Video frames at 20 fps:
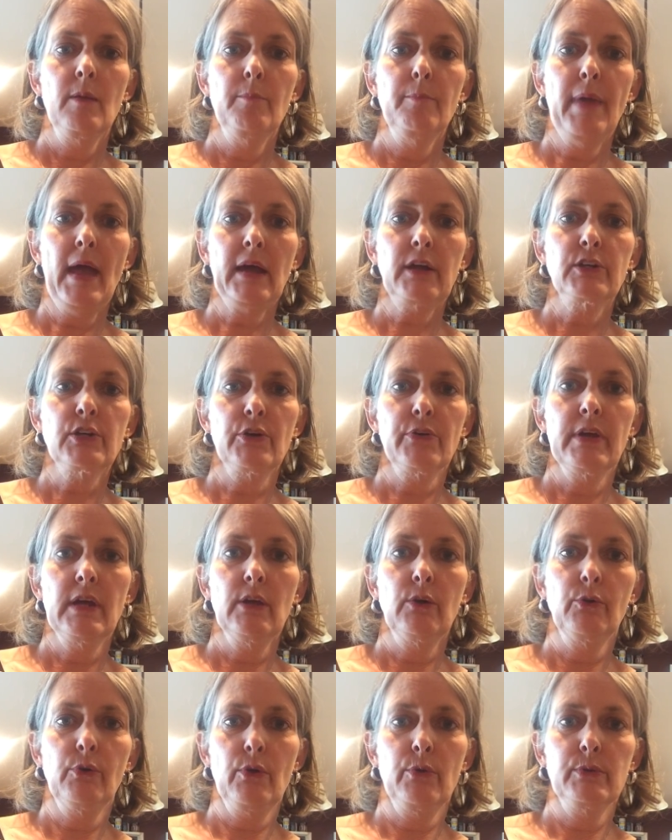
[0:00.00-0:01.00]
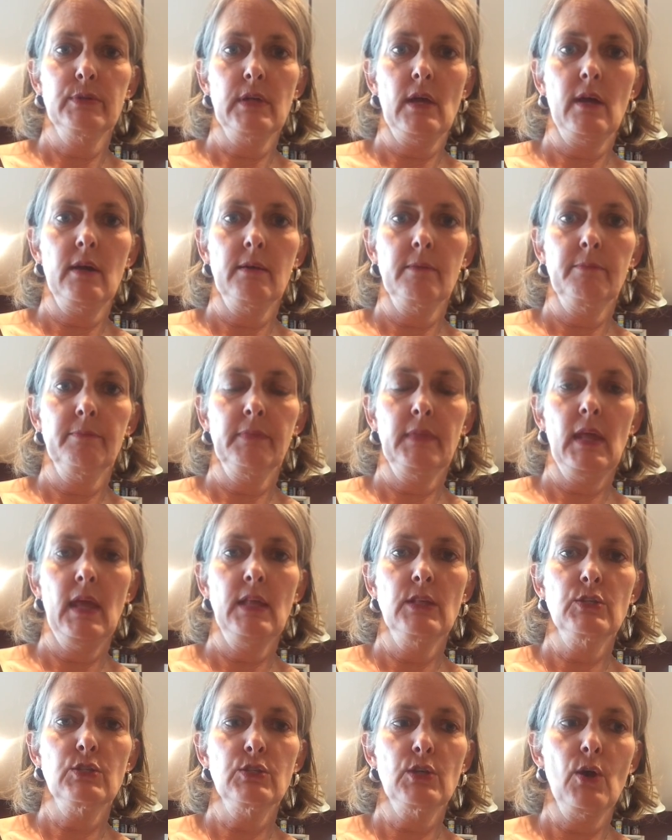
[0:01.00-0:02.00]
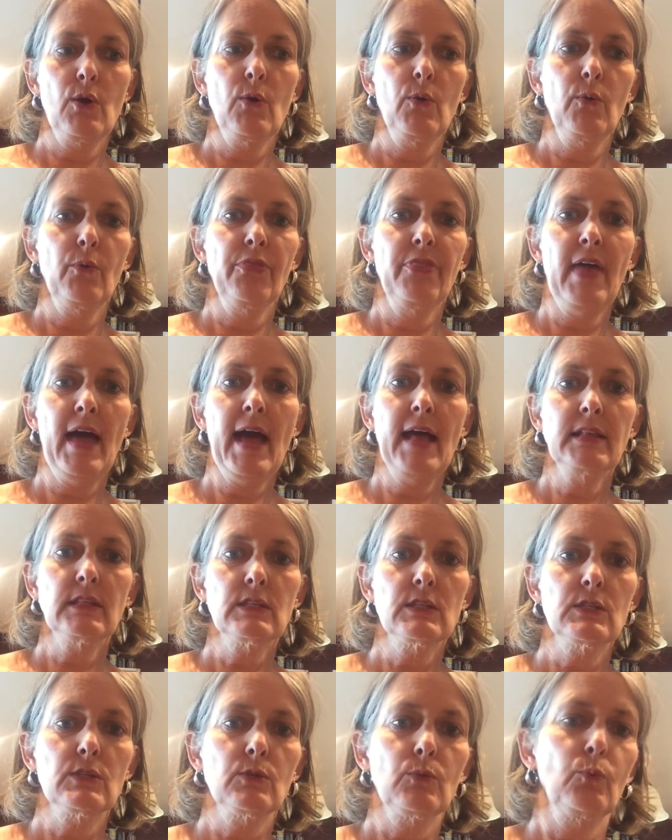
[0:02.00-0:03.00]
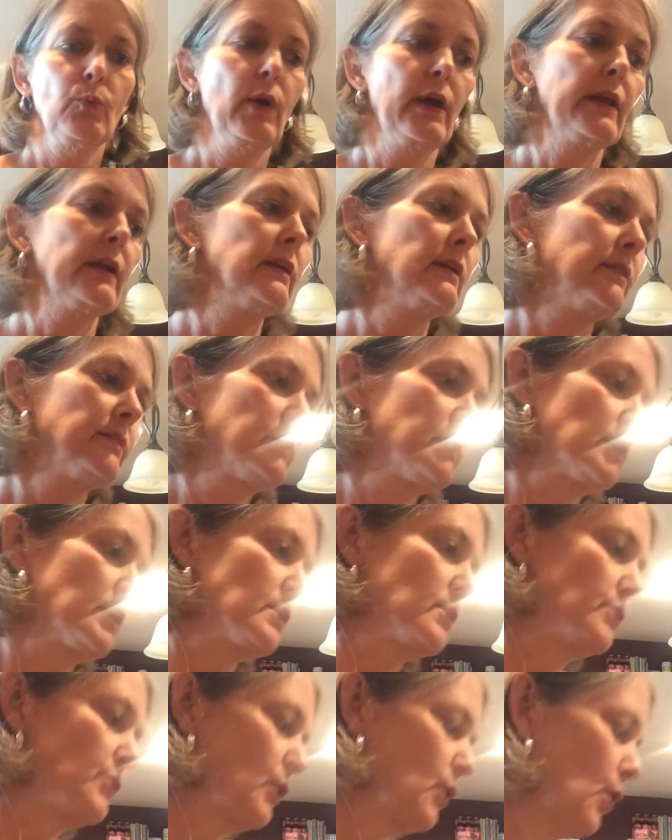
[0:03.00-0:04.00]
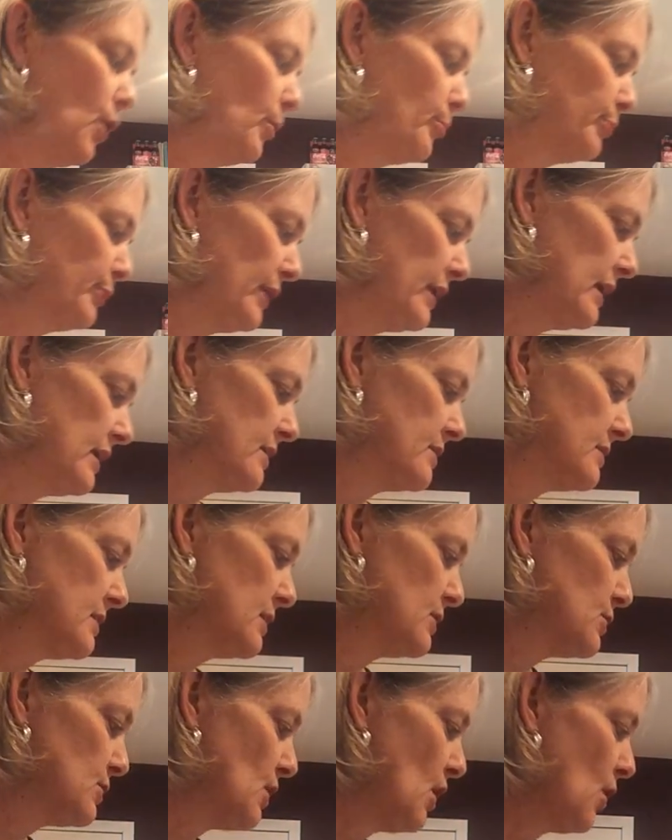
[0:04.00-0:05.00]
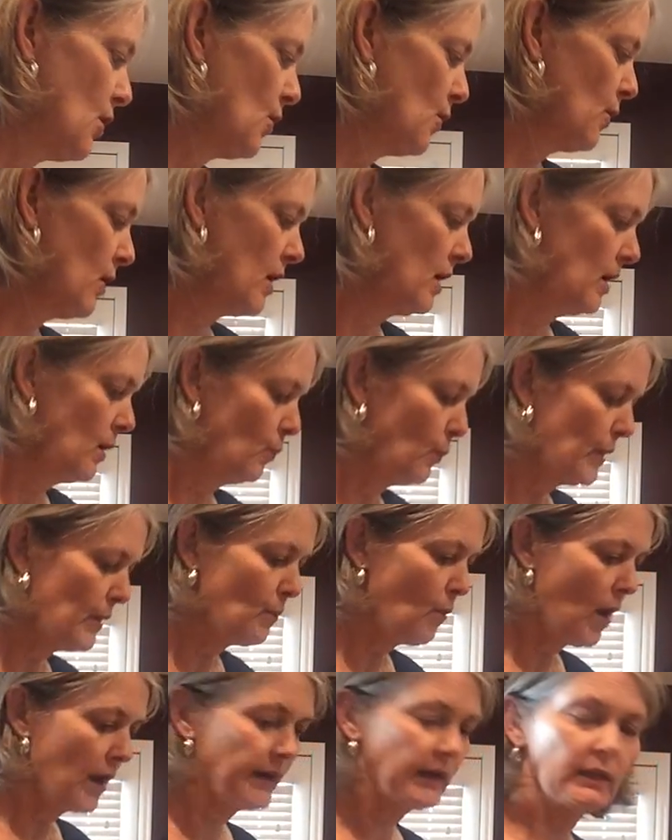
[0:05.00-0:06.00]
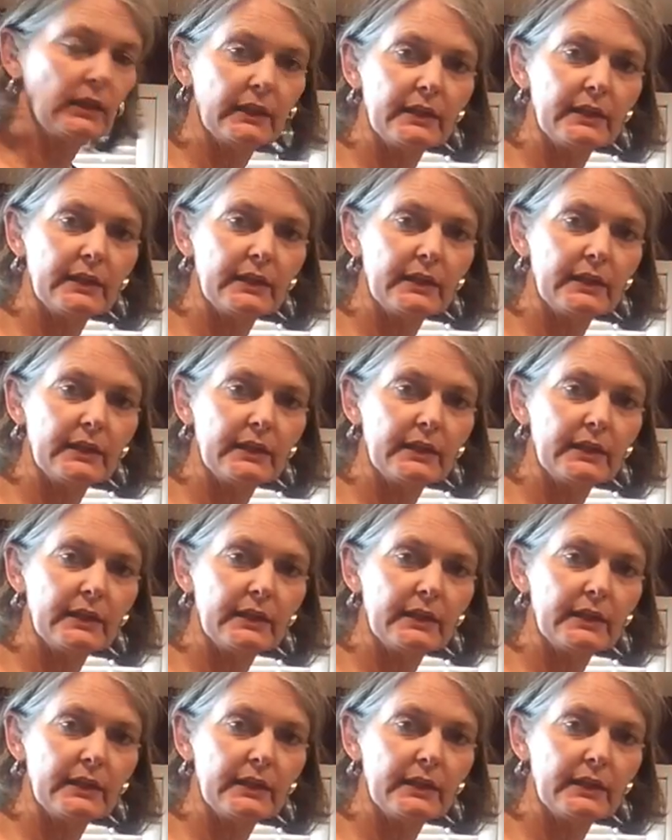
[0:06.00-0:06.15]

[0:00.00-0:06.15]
bacteria grows on. And so that's what the culprit is. And so we want a